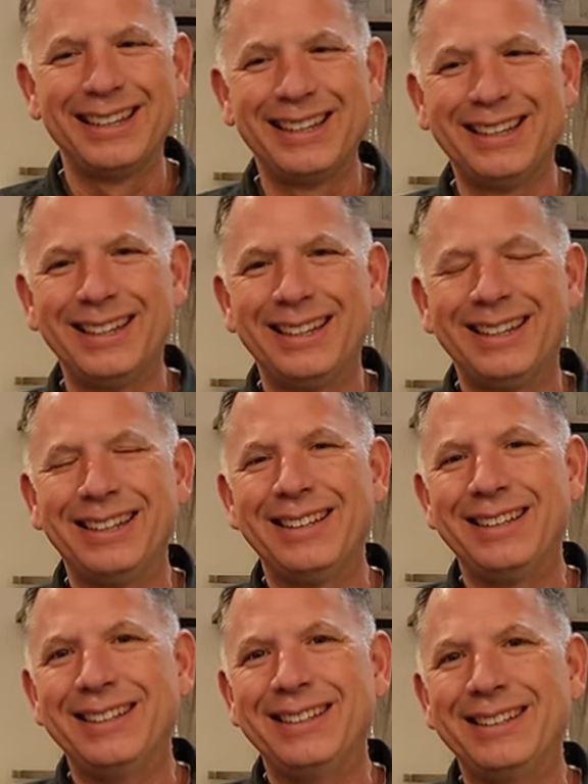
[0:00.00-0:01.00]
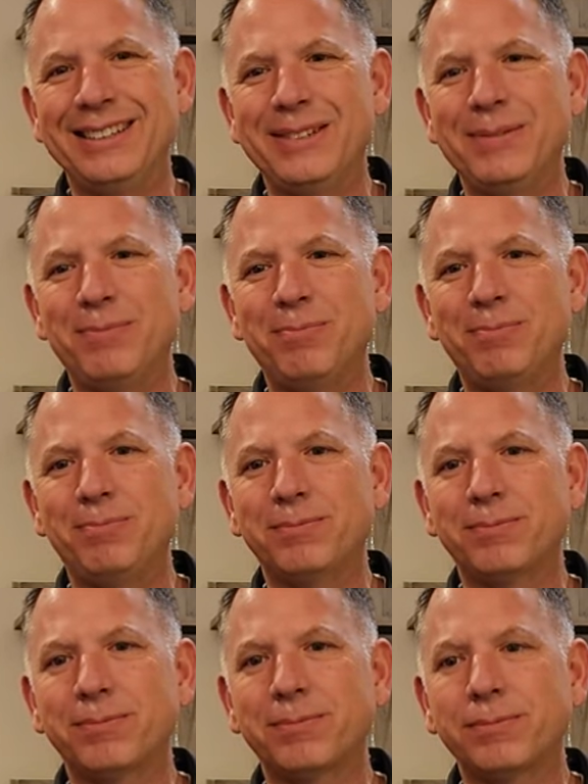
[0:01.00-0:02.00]

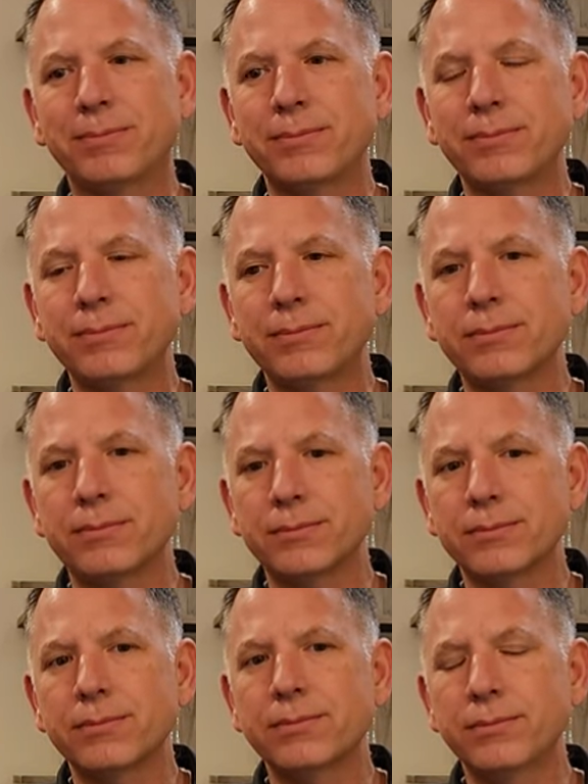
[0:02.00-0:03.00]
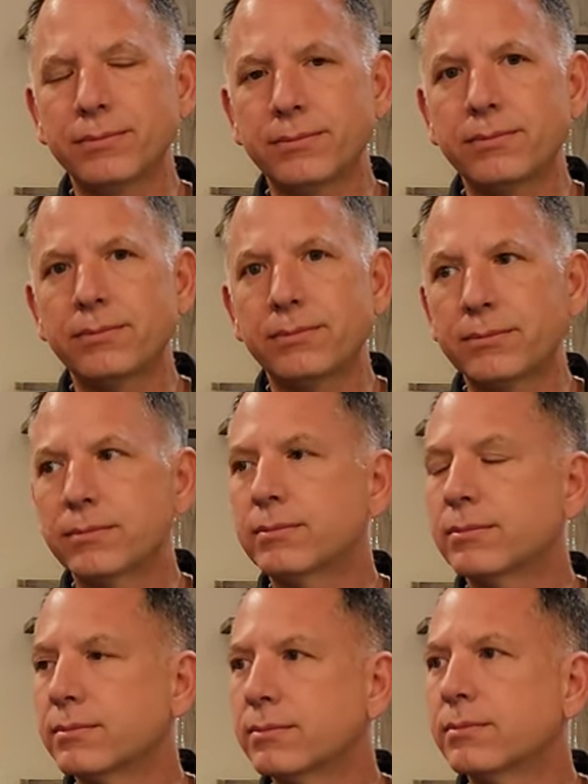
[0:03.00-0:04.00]

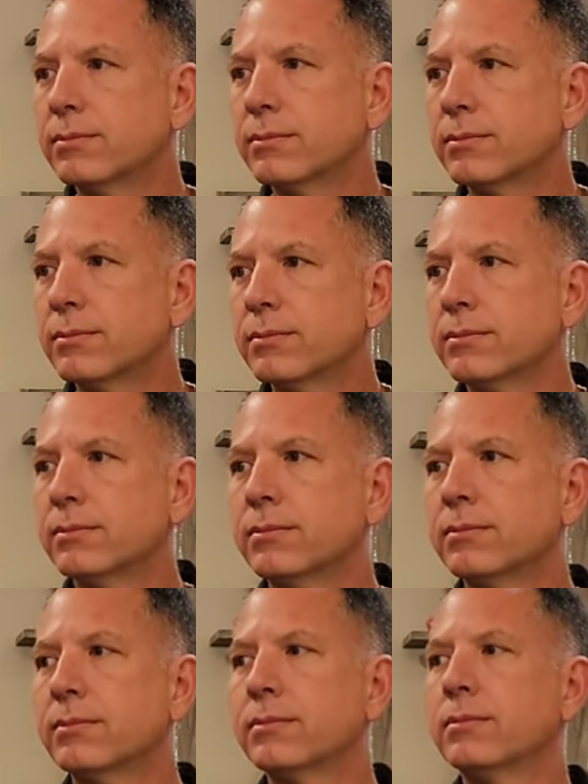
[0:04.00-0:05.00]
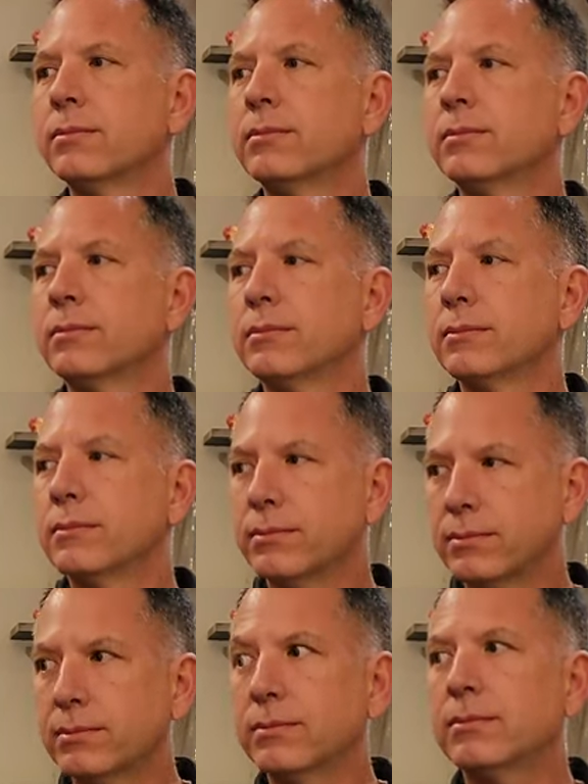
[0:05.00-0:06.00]

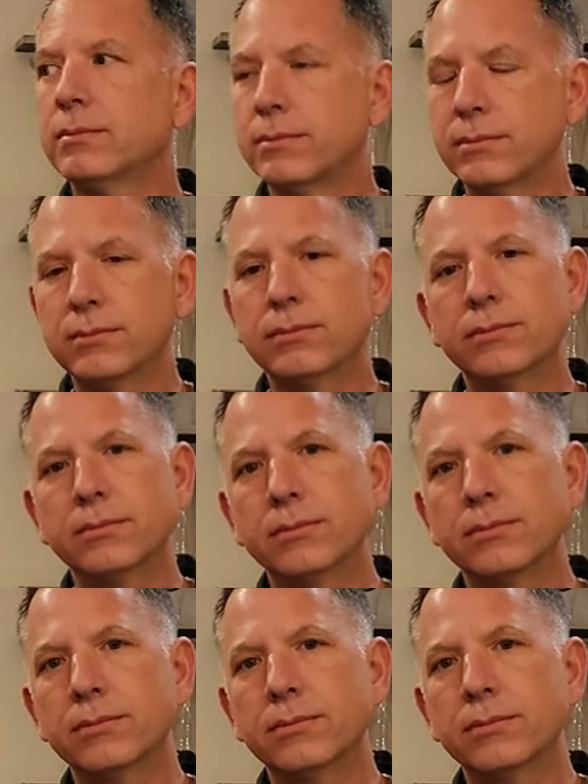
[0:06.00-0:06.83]
No words are spoken by the person on screen.